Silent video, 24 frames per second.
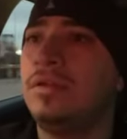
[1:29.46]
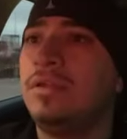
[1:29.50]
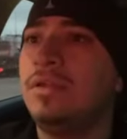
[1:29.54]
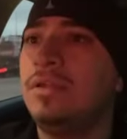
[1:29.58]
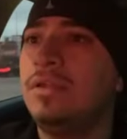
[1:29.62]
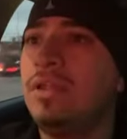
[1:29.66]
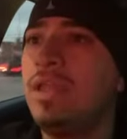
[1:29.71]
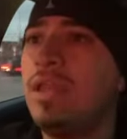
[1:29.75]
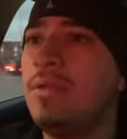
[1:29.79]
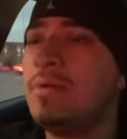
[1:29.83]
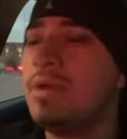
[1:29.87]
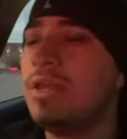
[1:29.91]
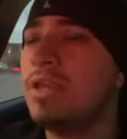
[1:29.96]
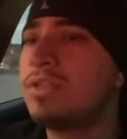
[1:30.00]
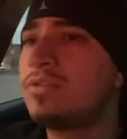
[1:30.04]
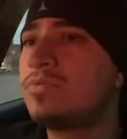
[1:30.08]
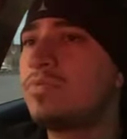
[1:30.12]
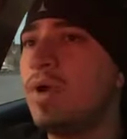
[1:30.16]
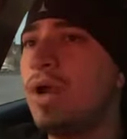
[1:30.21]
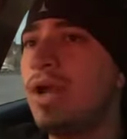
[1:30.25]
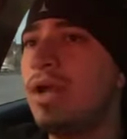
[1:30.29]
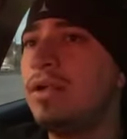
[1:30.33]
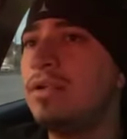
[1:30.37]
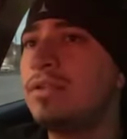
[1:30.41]
yeah, man, it's
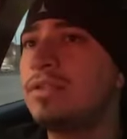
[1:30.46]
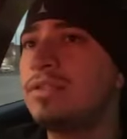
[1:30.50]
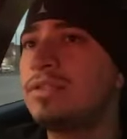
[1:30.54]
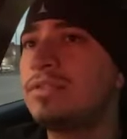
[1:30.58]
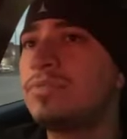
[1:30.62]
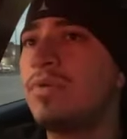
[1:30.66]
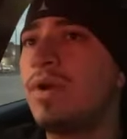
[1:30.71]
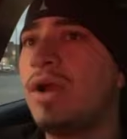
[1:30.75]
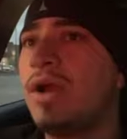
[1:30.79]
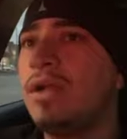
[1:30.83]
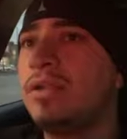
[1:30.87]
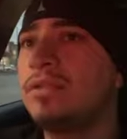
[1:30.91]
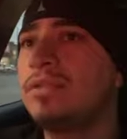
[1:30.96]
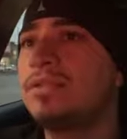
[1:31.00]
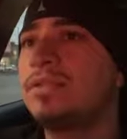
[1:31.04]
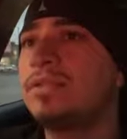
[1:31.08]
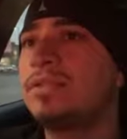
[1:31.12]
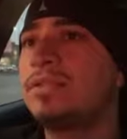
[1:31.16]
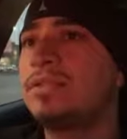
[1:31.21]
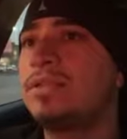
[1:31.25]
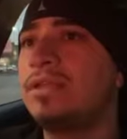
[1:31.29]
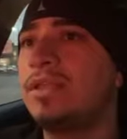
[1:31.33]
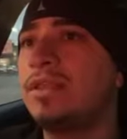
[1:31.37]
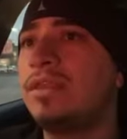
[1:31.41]
wild. It's wild
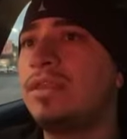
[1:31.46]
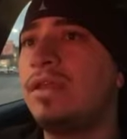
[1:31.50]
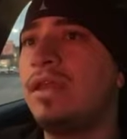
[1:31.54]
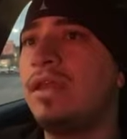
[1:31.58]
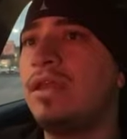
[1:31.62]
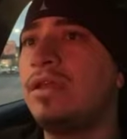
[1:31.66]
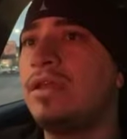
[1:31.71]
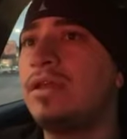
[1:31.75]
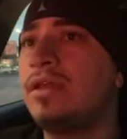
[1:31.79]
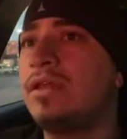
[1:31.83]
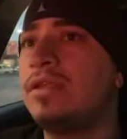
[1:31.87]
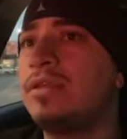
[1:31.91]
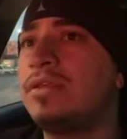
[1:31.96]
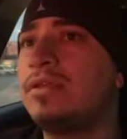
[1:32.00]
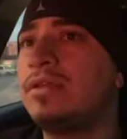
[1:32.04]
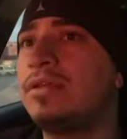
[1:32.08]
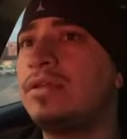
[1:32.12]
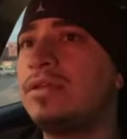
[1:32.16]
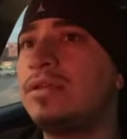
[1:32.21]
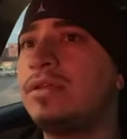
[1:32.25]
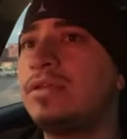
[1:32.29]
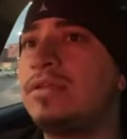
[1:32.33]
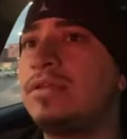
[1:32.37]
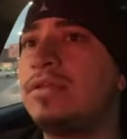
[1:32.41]
to, to think and
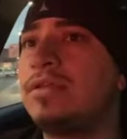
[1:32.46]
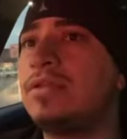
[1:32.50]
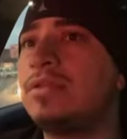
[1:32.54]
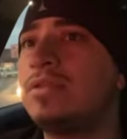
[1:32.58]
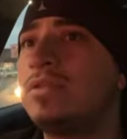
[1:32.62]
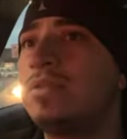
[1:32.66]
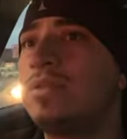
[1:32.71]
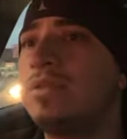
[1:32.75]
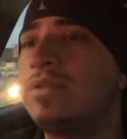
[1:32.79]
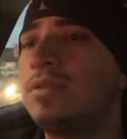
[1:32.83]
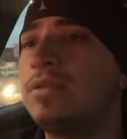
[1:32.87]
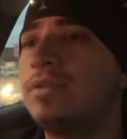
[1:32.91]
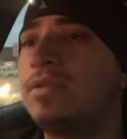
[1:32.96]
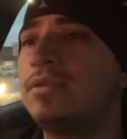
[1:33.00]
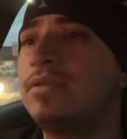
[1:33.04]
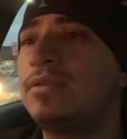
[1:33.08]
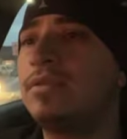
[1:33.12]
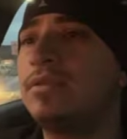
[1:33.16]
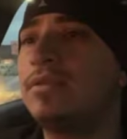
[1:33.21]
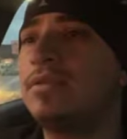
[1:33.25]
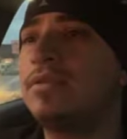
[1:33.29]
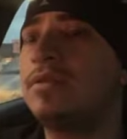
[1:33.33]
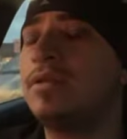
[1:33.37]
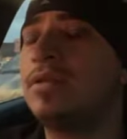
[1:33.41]
to, to to
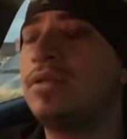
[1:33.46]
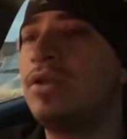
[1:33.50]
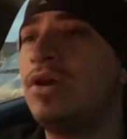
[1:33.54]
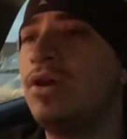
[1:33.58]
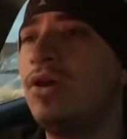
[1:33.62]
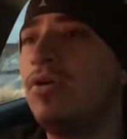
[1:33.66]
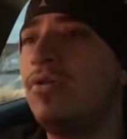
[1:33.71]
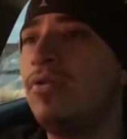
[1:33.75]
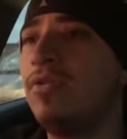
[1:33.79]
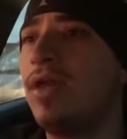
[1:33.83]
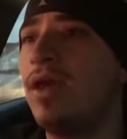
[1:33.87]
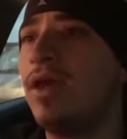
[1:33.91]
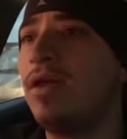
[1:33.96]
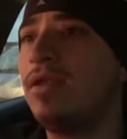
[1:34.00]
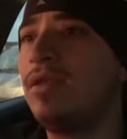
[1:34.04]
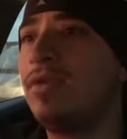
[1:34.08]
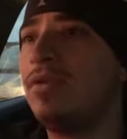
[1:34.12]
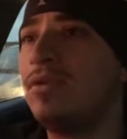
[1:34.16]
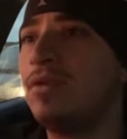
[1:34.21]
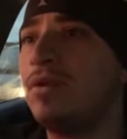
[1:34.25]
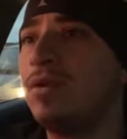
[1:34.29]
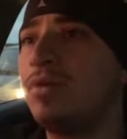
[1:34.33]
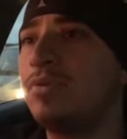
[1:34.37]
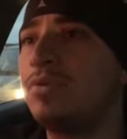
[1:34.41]
to know that you
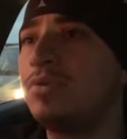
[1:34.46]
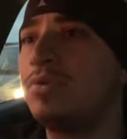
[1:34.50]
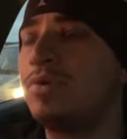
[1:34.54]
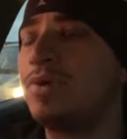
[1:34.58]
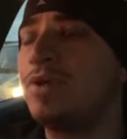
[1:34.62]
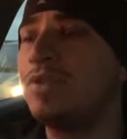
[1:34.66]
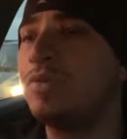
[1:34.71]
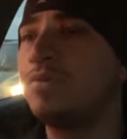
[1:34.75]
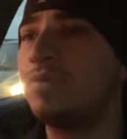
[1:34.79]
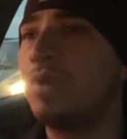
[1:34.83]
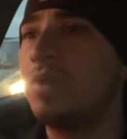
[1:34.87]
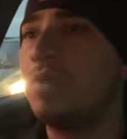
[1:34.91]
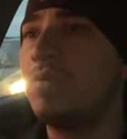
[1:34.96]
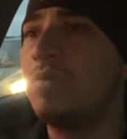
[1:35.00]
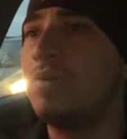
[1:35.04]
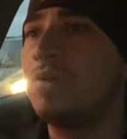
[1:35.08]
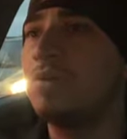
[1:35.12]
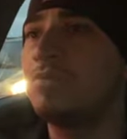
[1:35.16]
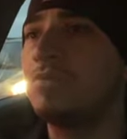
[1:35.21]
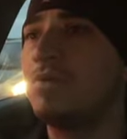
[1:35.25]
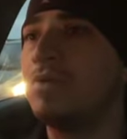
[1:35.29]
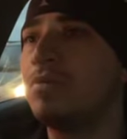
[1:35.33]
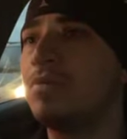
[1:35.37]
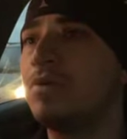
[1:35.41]
know 2020
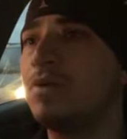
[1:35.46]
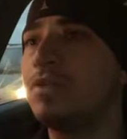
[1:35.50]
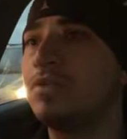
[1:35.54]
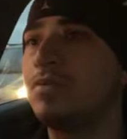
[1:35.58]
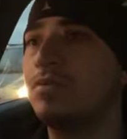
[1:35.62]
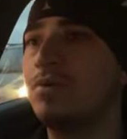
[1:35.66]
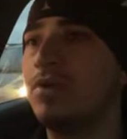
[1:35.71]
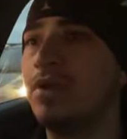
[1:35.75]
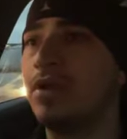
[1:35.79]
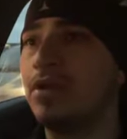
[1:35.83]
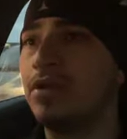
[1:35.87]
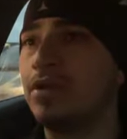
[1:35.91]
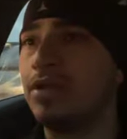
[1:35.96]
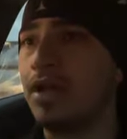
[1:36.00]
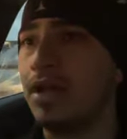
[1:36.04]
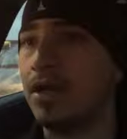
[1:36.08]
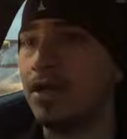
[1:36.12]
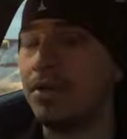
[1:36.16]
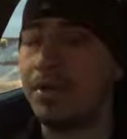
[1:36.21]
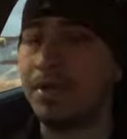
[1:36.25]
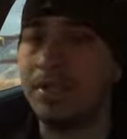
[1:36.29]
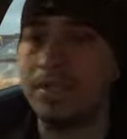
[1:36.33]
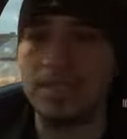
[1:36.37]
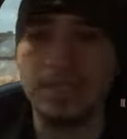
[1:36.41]
was what it was, and we are here
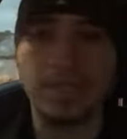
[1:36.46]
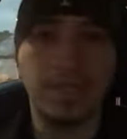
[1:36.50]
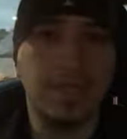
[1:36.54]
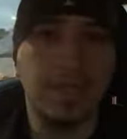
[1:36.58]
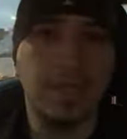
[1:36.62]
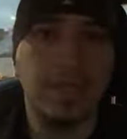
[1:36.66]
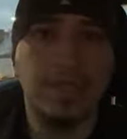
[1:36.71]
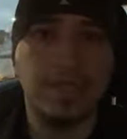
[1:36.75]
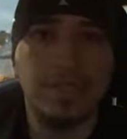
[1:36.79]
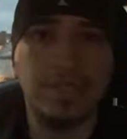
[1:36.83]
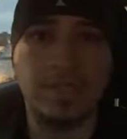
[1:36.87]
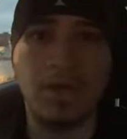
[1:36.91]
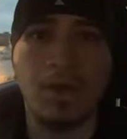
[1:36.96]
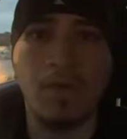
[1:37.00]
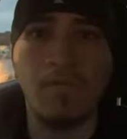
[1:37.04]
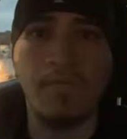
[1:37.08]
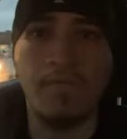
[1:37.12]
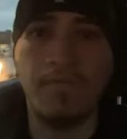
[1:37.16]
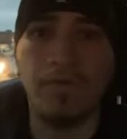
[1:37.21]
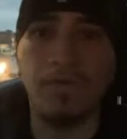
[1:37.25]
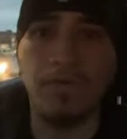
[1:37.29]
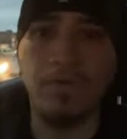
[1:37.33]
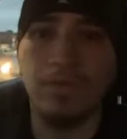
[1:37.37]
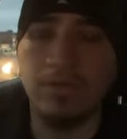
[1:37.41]
now, and it's just
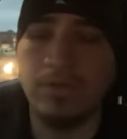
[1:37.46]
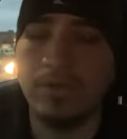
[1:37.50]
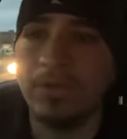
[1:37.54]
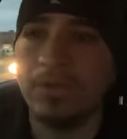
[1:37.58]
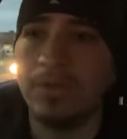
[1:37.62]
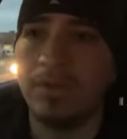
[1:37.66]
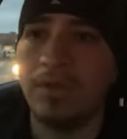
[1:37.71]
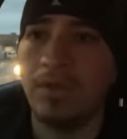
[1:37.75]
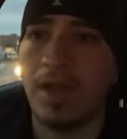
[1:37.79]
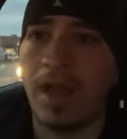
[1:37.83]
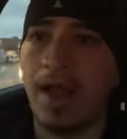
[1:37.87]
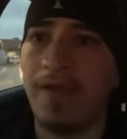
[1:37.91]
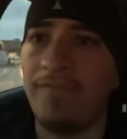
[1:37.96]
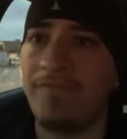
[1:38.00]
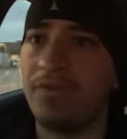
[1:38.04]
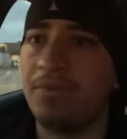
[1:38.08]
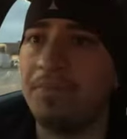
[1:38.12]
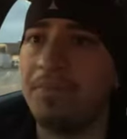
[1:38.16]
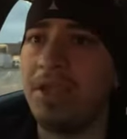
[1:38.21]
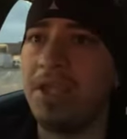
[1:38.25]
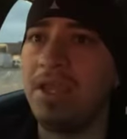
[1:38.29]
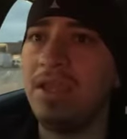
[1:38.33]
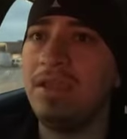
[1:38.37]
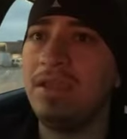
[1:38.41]
hopeful. Uh, for
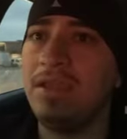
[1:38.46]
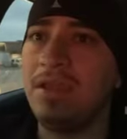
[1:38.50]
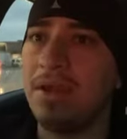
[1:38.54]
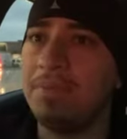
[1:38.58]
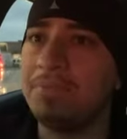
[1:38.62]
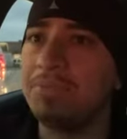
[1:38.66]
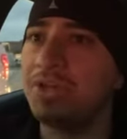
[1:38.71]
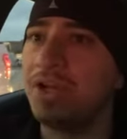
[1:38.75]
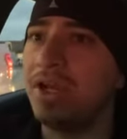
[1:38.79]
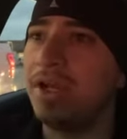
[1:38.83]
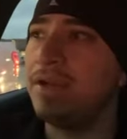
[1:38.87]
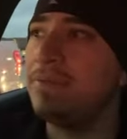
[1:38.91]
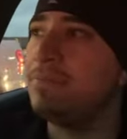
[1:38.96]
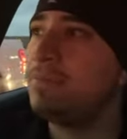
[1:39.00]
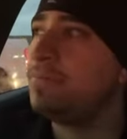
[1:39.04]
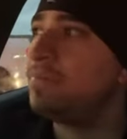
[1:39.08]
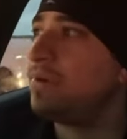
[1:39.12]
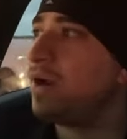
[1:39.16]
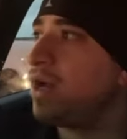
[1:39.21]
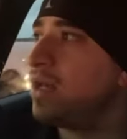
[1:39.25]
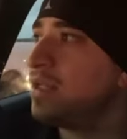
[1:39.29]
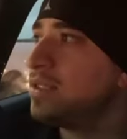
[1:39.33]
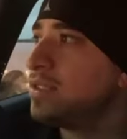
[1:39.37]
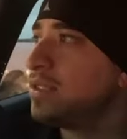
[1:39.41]
me, I'm trying to be
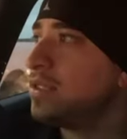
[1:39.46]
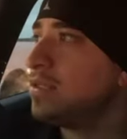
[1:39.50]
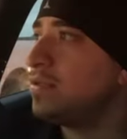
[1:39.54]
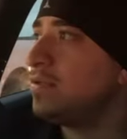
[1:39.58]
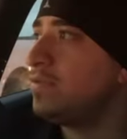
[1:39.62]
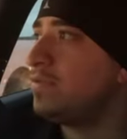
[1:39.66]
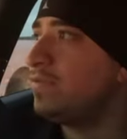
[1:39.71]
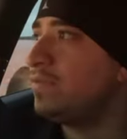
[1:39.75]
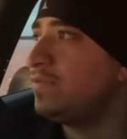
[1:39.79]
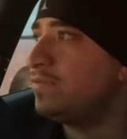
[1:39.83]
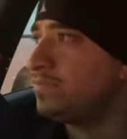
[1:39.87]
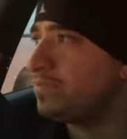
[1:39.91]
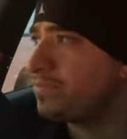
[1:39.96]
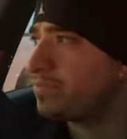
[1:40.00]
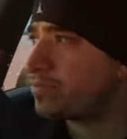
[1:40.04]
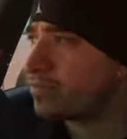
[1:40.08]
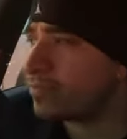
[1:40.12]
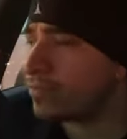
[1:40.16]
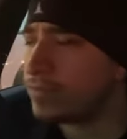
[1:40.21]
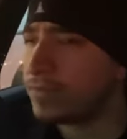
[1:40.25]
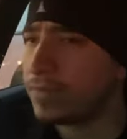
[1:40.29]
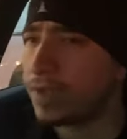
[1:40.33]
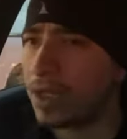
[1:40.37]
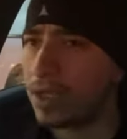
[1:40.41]
positive.
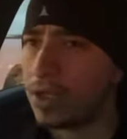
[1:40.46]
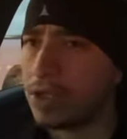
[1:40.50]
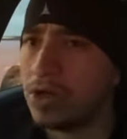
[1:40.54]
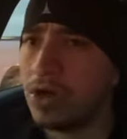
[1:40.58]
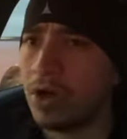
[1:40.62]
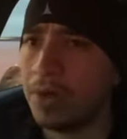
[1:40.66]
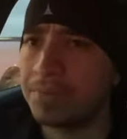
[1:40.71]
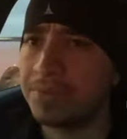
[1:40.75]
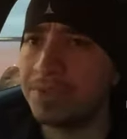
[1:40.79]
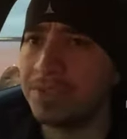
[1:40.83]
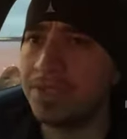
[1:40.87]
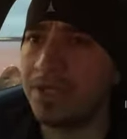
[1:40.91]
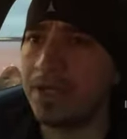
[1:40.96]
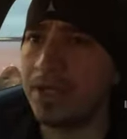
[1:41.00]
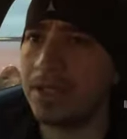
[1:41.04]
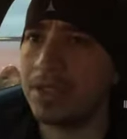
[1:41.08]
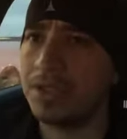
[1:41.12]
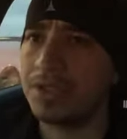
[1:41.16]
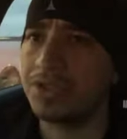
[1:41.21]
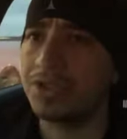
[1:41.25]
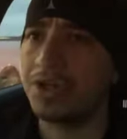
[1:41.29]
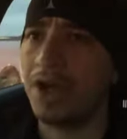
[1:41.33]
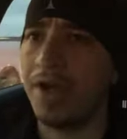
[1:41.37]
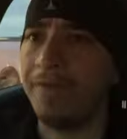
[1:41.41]
You know, I'm stuck
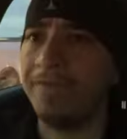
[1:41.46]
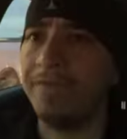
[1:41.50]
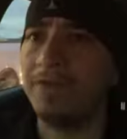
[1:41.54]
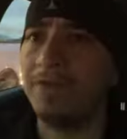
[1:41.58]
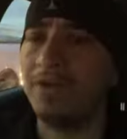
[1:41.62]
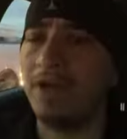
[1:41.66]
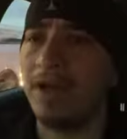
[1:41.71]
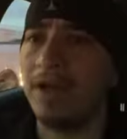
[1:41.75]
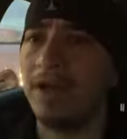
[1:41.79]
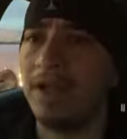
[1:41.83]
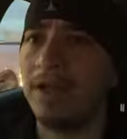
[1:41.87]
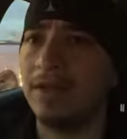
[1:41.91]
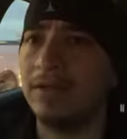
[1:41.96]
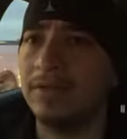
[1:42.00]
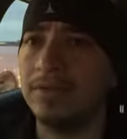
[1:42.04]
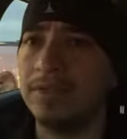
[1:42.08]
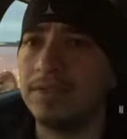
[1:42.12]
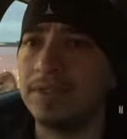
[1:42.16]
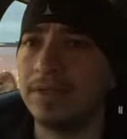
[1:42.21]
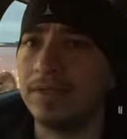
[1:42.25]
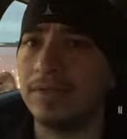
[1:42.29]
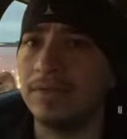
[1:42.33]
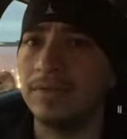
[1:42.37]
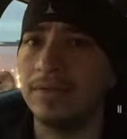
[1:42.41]
in traffic right now,
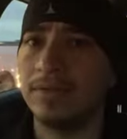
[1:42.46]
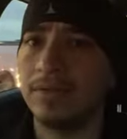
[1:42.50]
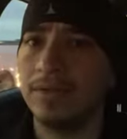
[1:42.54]
so